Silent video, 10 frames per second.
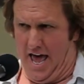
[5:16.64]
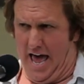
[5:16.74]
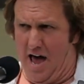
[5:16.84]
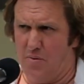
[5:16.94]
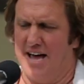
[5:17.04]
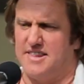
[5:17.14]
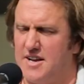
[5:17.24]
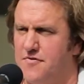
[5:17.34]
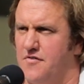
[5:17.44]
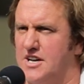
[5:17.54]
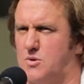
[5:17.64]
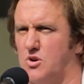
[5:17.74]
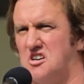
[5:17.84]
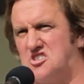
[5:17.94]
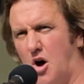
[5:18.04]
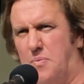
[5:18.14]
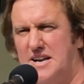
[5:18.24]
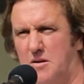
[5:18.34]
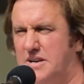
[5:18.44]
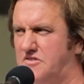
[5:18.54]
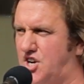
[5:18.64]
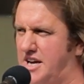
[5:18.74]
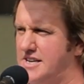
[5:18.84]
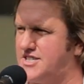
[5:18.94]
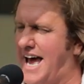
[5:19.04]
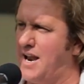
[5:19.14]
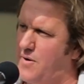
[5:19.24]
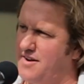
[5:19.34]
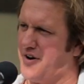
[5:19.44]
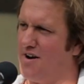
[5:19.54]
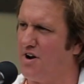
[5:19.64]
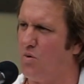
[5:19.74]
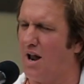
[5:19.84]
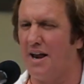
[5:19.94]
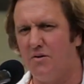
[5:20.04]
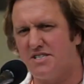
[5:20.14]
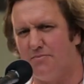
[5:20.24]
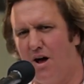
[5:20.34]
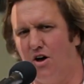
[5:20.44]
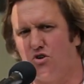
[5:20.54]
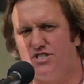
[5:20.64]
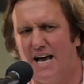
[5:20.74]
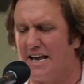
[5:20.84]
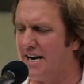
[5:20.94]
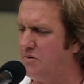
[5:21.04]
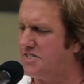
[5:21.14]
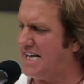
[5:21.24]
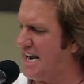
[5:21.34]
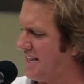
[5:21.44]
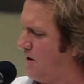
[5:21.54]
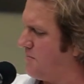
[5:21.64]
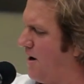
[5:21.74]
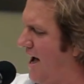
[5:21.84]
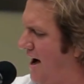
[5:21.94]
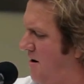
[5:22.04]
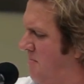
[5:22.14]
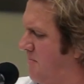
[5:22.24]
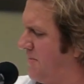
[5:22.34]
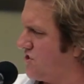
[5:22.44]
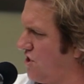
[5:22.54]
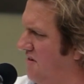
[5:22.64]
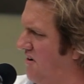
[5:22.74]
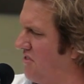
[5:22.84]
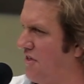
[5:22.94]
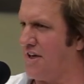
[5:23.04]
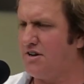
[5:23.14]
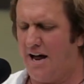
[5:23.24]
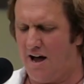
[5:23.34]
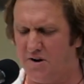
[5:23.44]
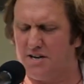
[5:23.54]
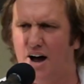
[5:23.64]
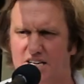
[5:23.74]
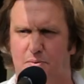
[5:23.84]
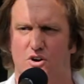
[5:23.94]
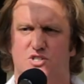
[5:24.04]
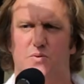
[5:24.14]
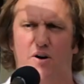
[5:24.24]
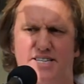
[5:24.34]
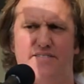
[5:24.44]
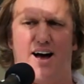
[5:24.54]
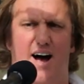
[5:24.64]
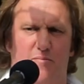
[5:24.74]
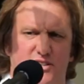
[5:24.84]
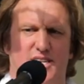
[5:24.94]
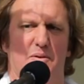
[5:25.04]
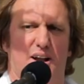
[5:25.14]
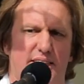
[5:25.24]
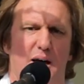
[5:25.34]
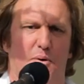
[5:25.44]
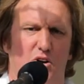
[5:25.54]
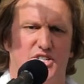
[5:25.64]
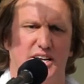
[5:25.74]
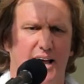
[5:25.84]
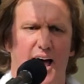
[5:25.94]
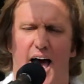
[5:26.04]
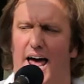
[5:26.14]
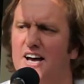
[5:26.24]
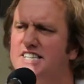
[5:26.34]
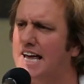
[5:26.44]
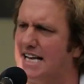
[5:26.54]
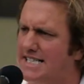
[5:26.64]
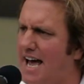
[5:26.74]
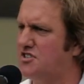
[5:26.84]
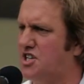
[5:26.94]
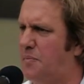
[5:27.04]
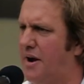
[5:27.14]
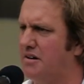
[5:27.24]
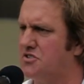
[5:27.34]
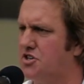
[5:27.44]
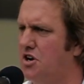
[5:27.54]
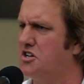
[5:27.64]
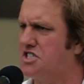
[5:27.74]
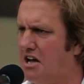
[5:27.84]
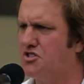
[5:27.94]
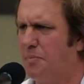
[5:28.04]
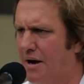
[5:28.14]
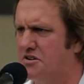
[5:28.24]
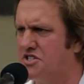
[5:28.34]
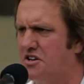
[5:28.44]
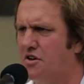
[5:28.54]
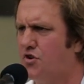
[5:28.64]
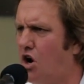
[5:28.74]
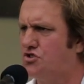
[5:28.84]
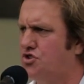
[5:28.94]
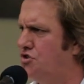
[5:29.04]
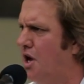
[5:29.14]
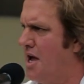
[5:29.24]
And we had the different vegetables on top, a little bit of cheese, and it went very, very well. And I was in my local deli, and I was standing there with my arm sort of on the thing. You know how when guys boast, we always have our arm on something like that, boasting. And I was saying it's down to the parents, it's down to parenting. You've got to